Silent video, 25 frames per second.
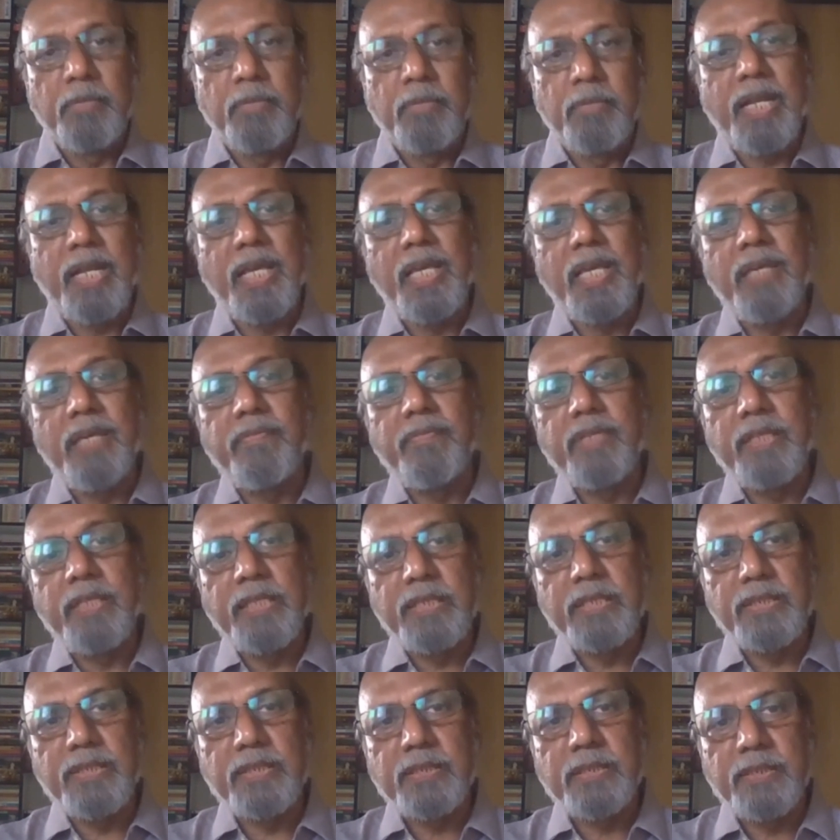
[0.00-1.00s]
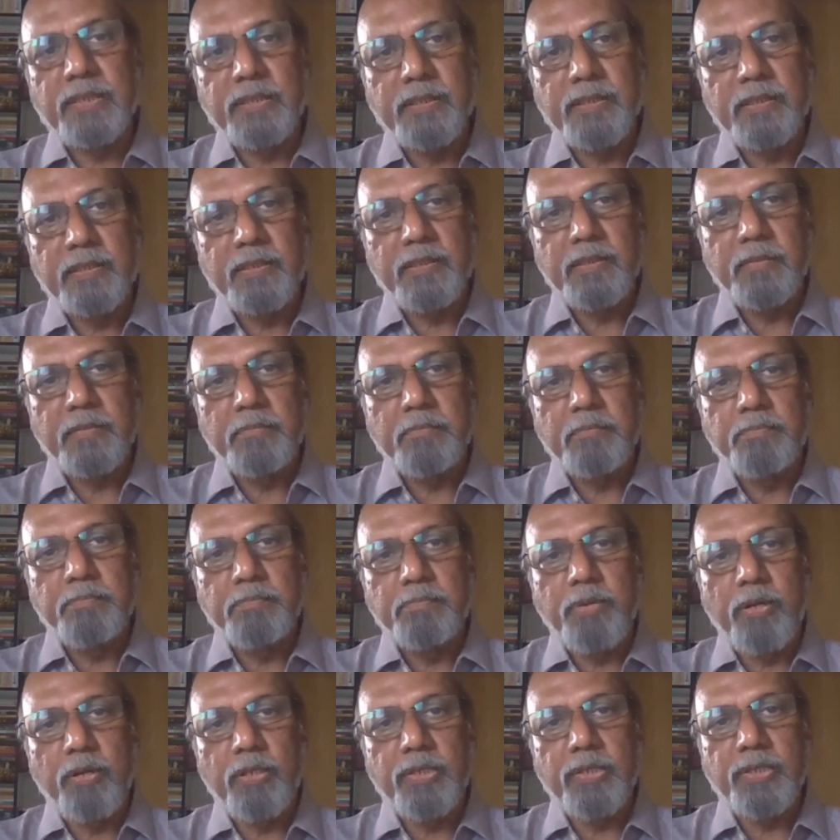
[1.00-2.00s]
But even this
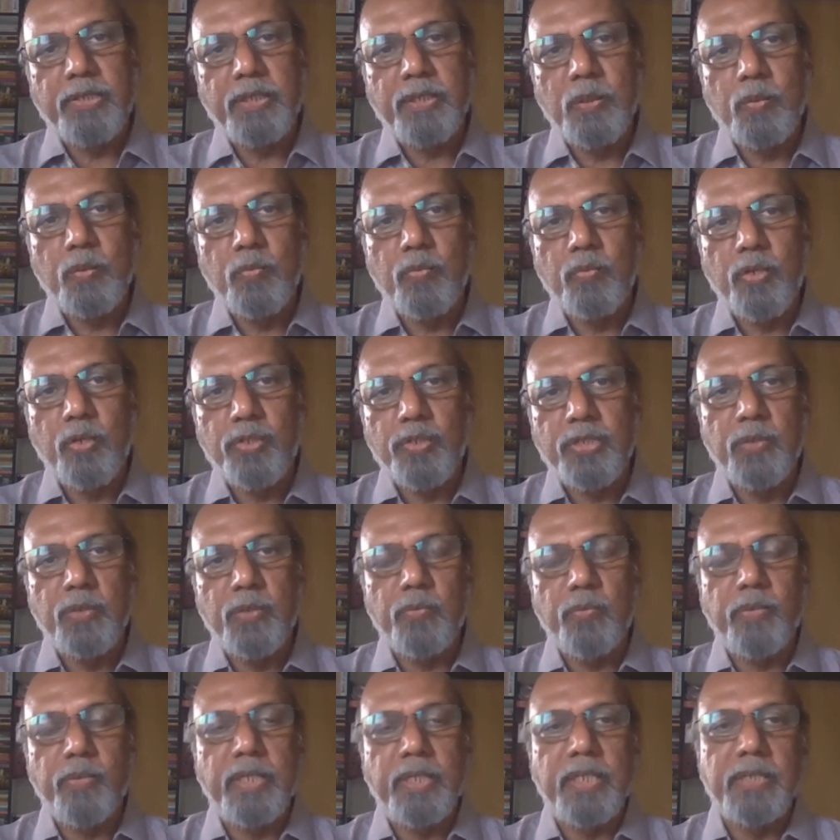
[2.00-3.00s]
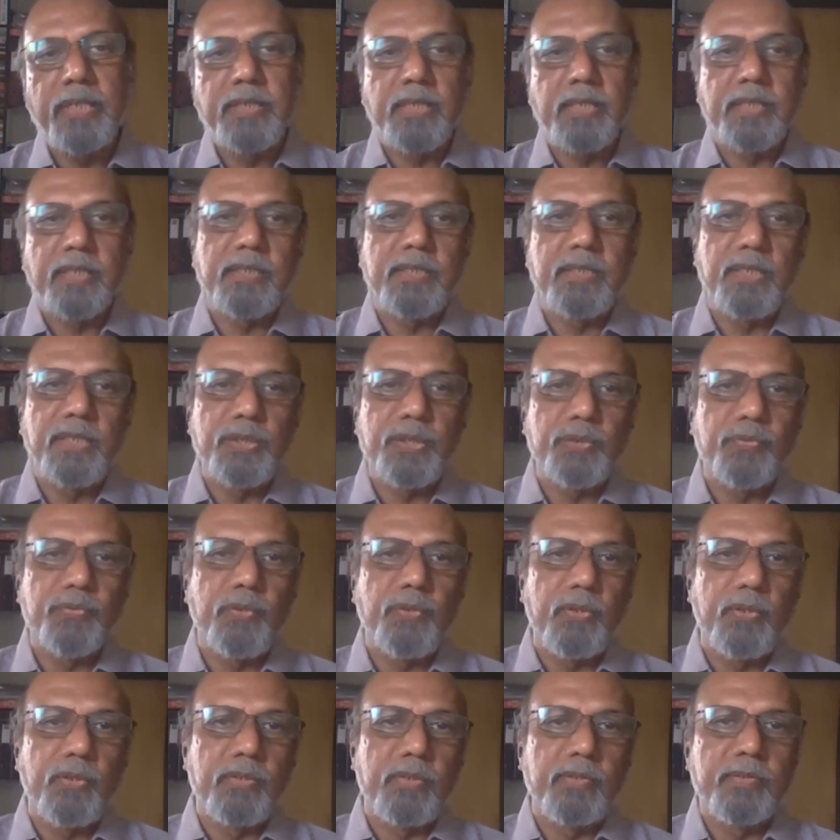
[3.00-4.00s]
policy wasn't very
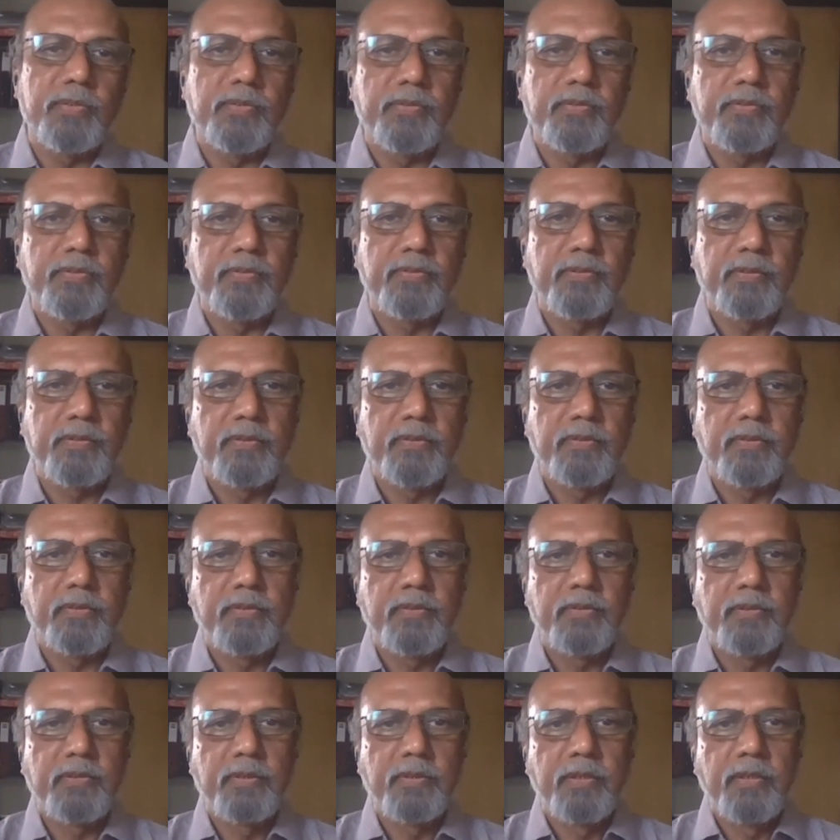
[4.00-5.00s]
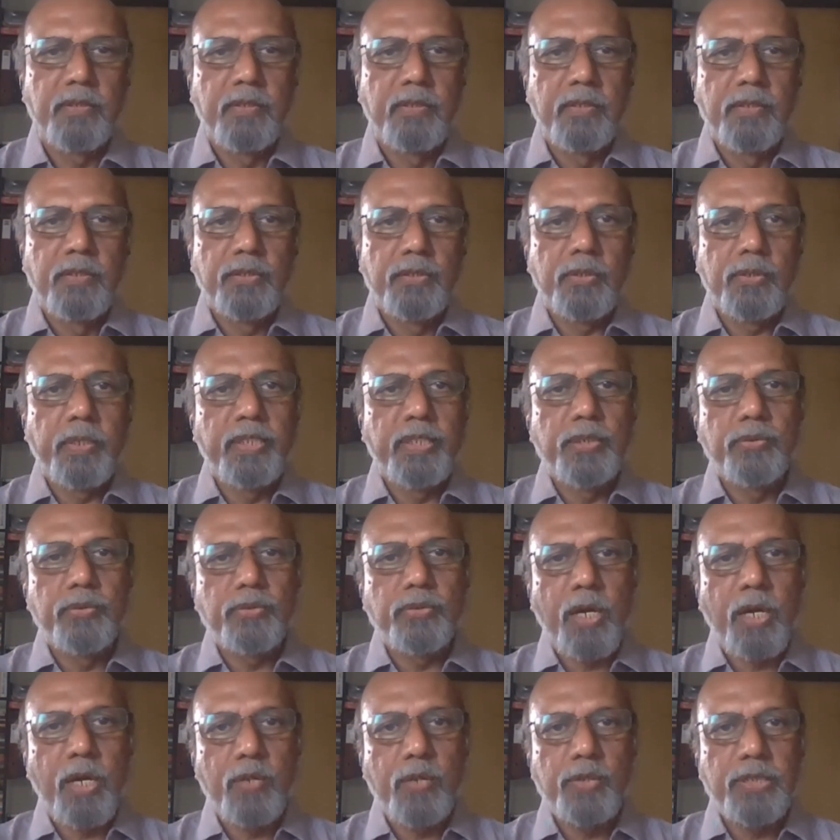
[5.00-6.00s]
successful. So in
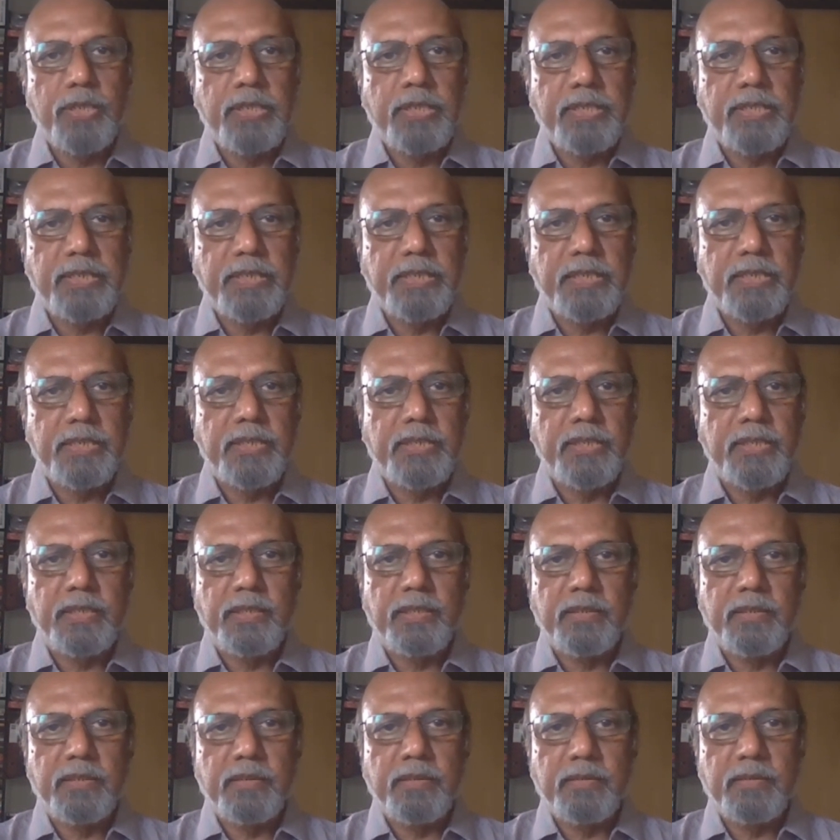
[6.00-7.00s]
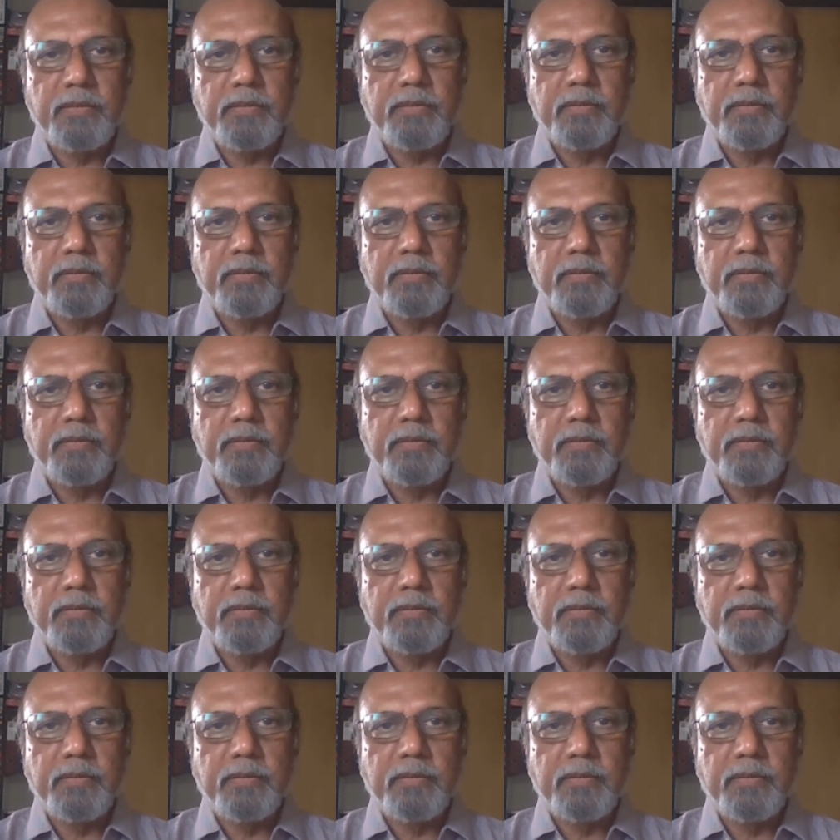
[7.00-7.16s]
2016,